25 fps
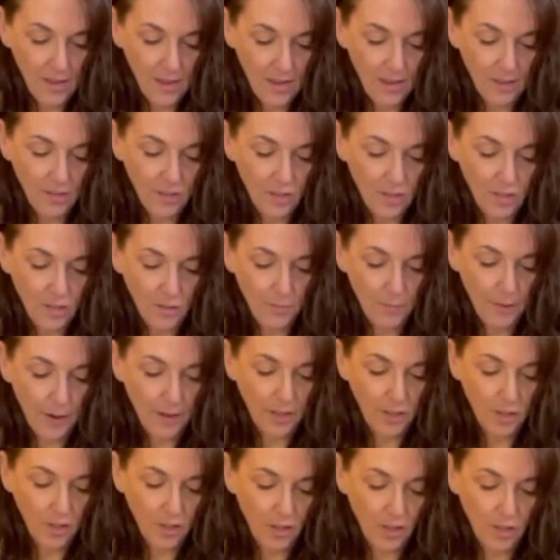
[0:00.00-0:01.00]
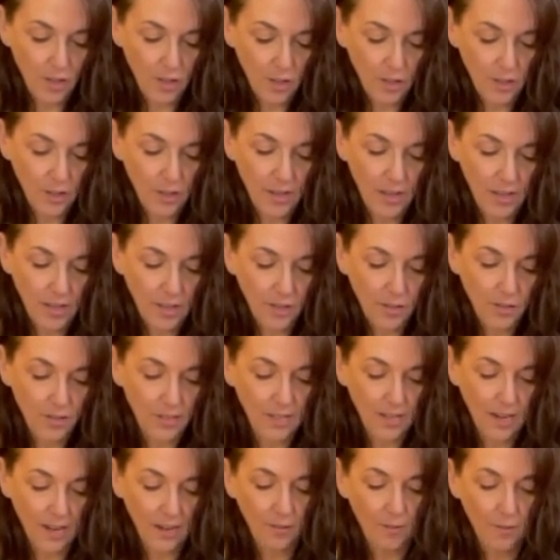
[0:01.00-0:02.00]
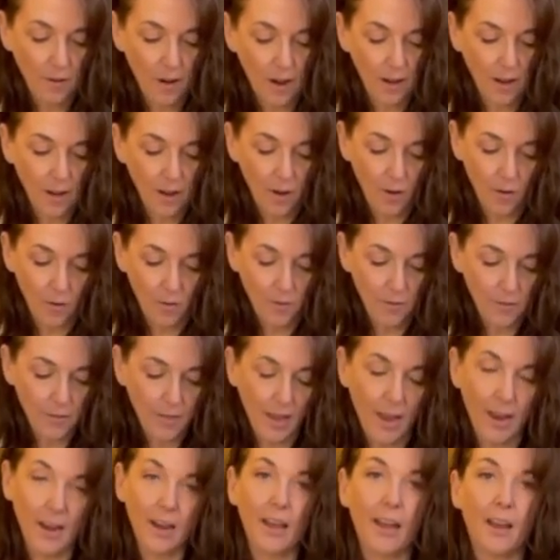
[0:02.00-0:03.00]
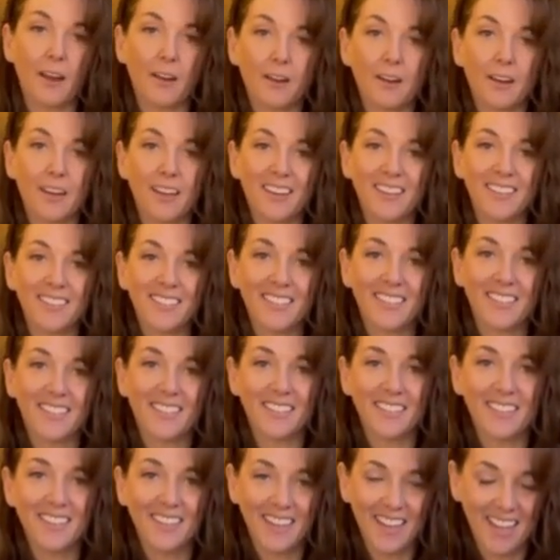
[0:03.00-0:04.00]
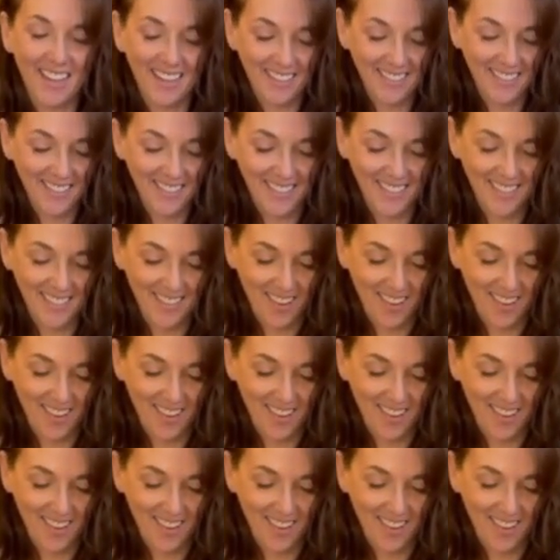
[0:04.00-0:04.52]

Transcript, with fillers: and just make sure that you stay right over that area to collect